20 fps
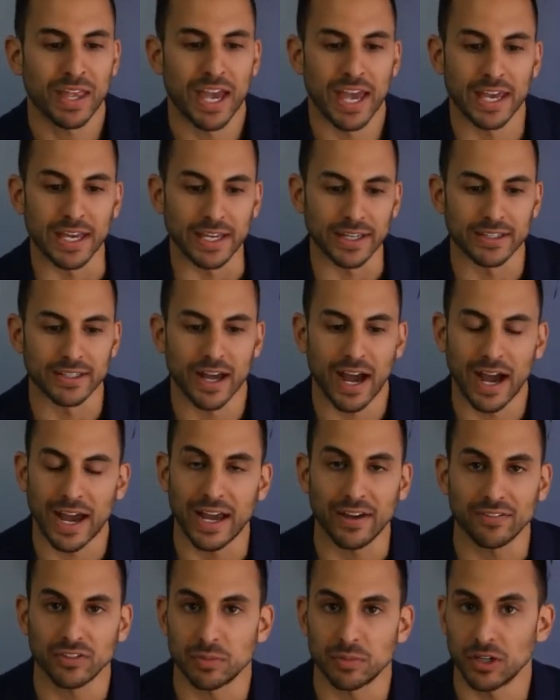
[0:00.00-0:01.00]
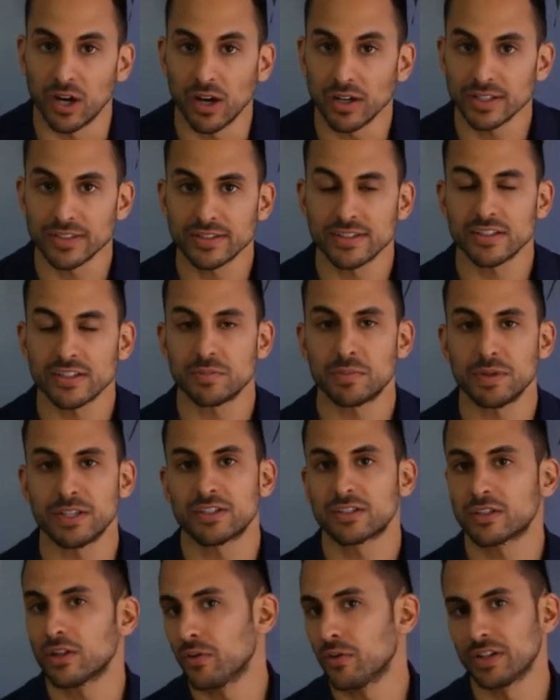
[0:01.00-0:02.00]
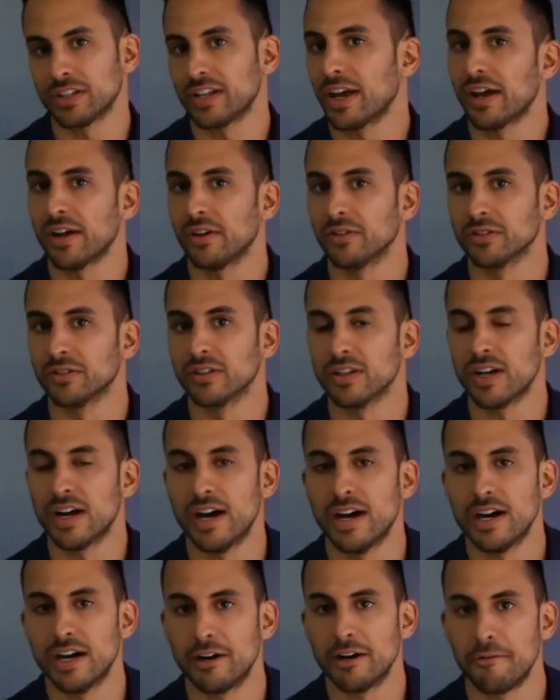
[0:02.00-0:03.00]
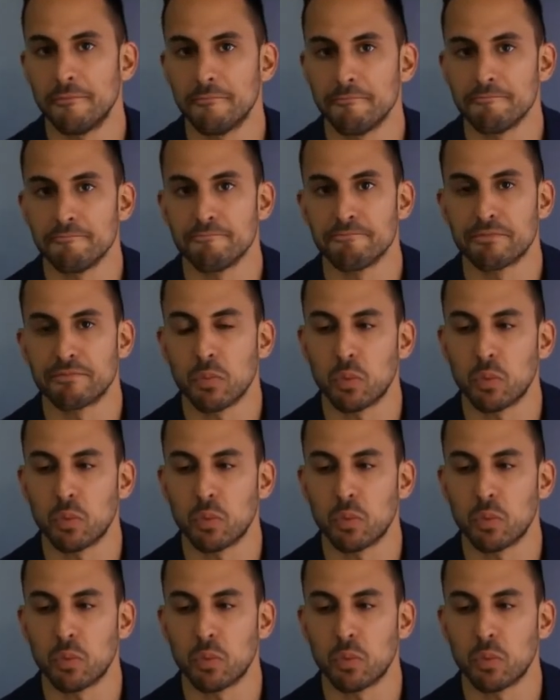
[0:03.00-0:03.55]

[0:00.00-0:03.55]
And I have to be honest, it's been slowing down.